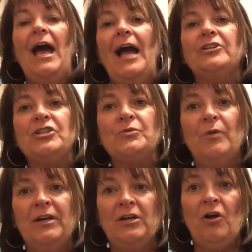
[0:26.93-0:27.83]
I just
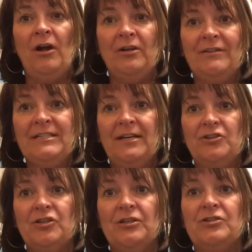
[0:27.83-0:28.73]
want to call your
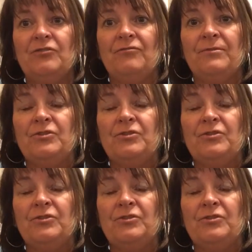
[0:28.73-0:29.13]
attention to